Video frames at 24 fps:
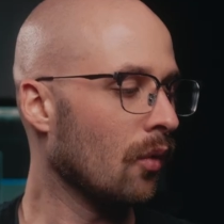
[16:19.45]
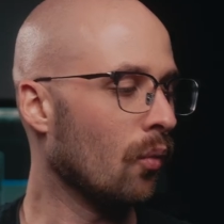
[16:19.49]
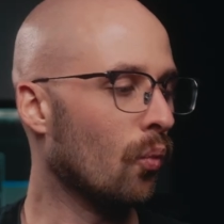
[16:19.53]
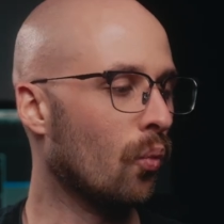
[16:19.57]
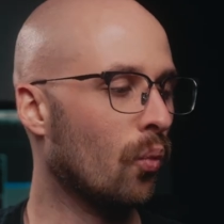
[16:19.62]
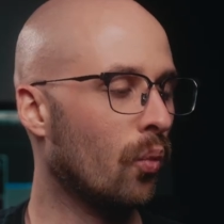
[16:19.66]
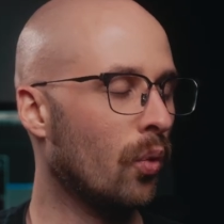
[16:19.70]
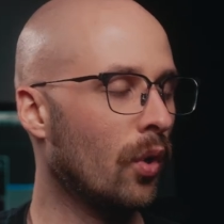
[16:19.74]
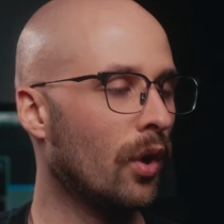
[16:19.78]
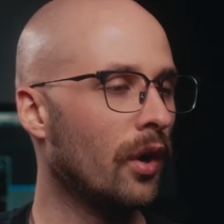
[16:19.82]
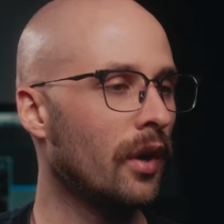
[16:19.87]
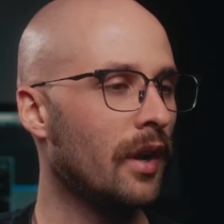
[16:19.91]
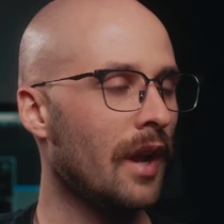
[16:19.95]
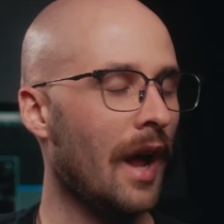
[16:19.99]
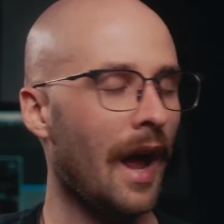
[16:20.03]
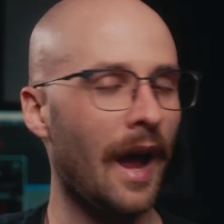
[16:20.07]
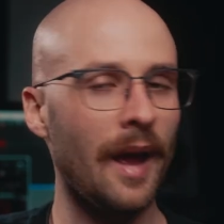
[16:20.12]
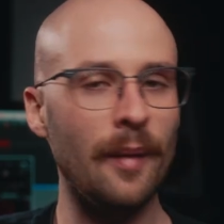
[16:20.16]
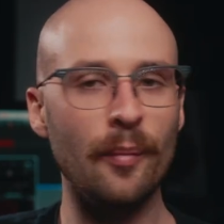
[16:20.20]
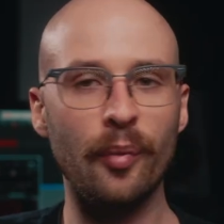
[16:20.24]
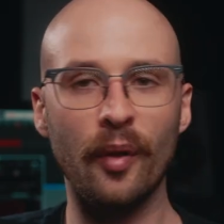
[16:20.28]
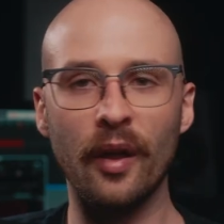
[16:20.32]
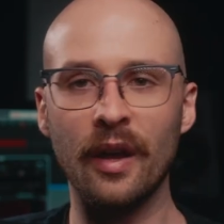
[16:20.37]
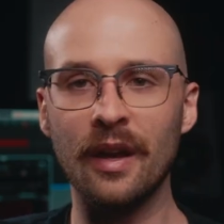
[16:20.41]
Would
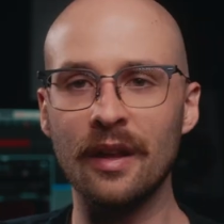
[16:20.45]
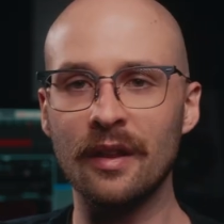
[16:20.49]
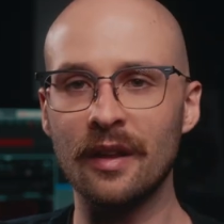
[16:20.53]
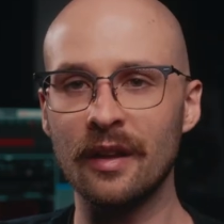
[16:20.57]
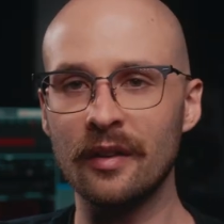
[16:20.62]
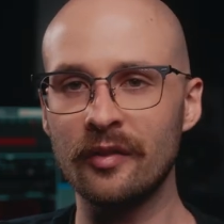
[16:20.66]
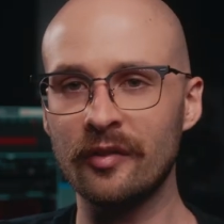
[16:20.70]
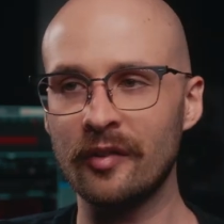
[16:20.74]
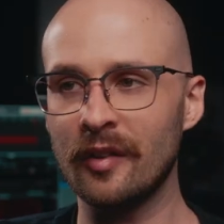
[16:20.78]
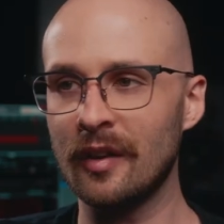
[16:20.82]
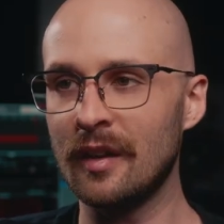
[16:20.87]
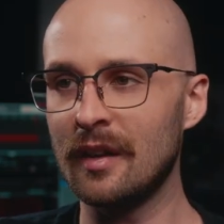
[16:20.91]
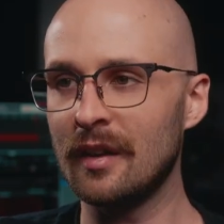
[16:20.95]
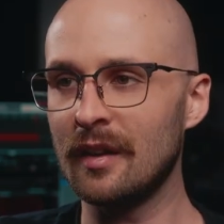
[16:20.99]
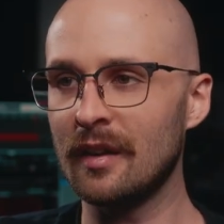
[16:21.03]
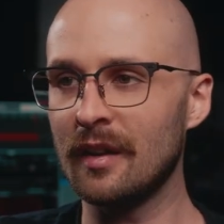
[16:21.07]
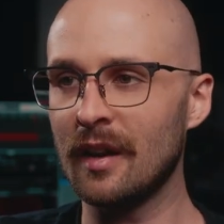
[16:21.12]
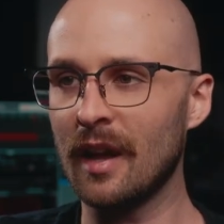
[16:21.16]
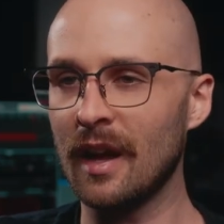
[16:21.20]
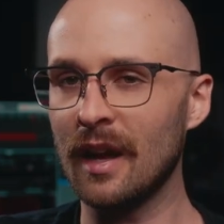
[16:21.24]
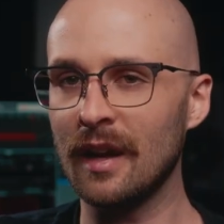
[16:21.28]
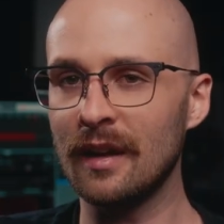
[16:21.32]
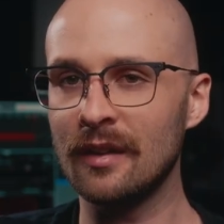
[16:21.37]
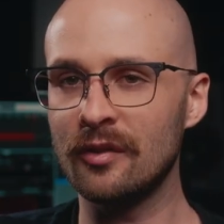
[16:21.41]
I play this
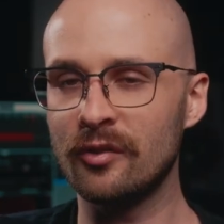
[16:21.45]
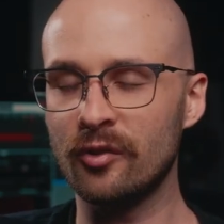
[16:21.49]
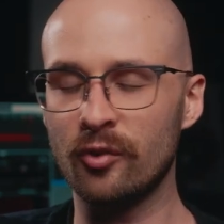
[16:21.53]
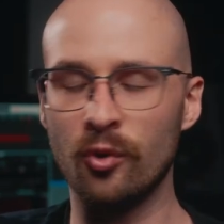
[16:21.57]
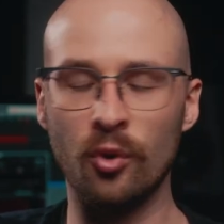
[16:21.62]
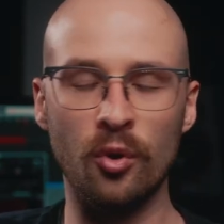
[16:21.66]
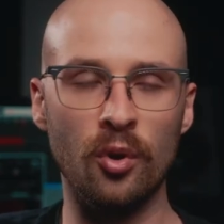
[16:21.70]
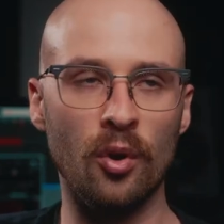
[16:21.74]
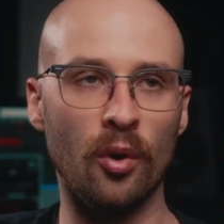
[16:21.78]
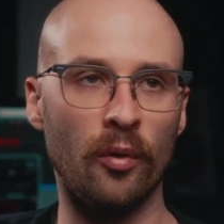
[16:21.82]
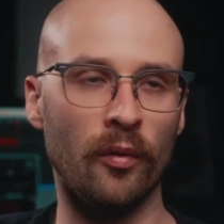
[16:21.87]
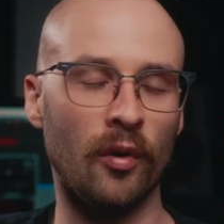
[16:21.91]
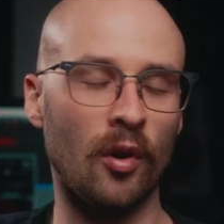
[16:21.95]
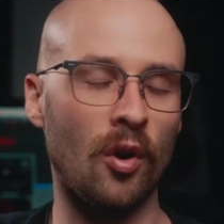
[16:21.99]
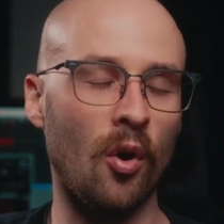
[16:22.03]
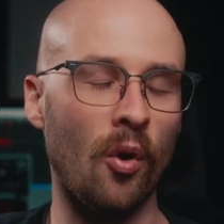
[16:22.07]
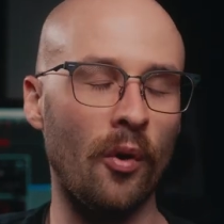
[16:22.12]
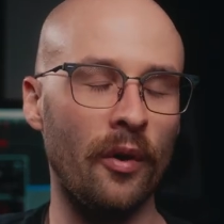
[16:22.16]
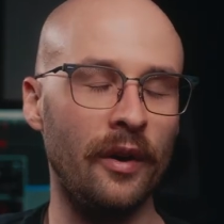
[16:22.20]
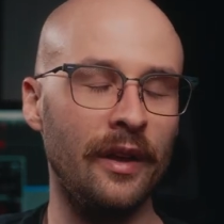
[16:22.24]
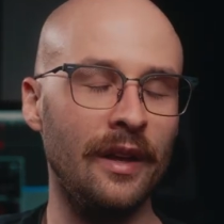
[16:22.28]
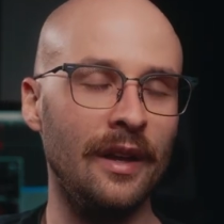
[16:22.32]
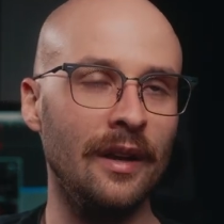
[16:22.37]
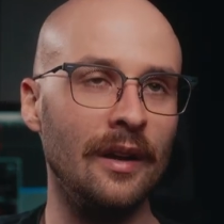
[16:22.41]
in a studio
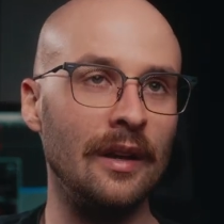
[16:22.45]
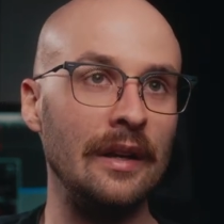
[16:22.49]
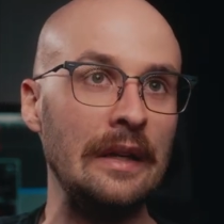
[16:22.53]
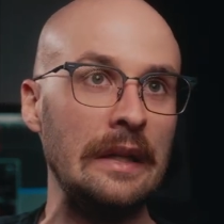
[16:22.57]
recording?